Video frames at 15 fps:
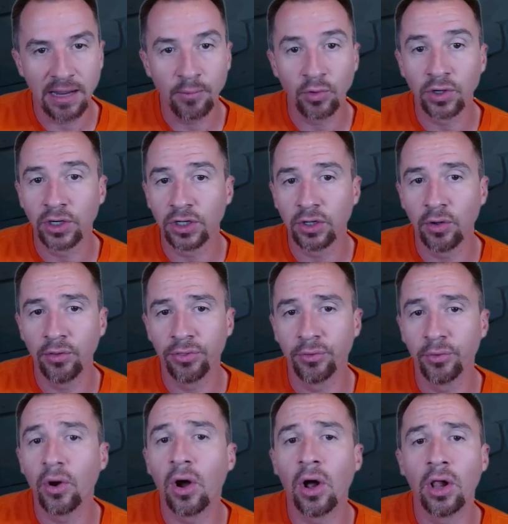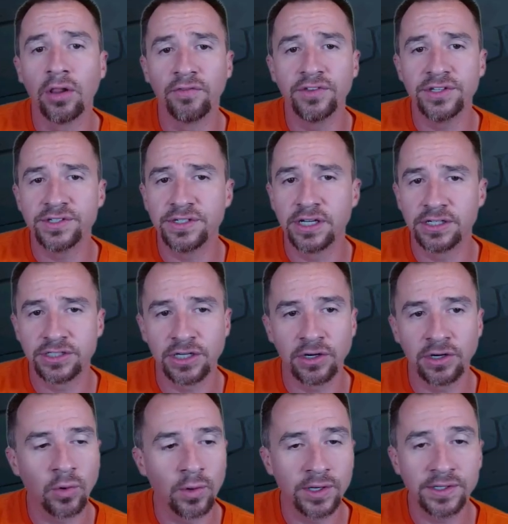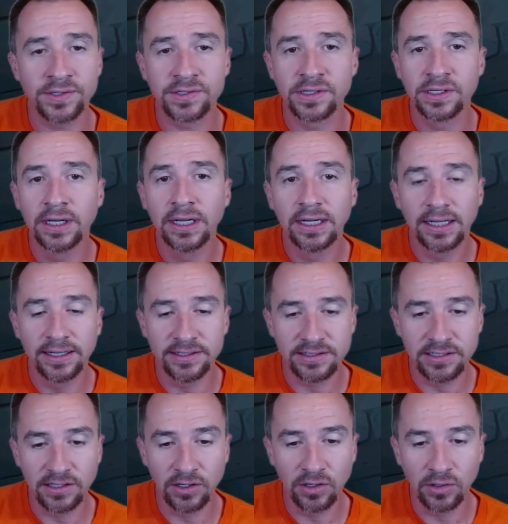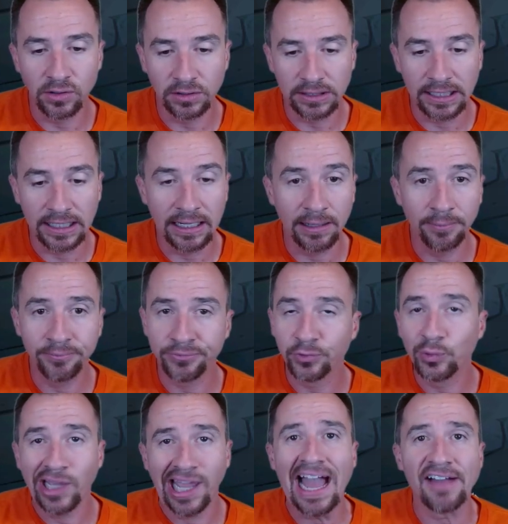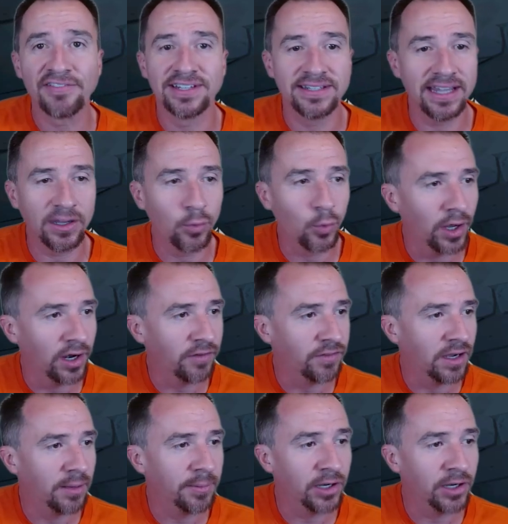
We're going to go through all of these dungeon coins until we have to take one of them.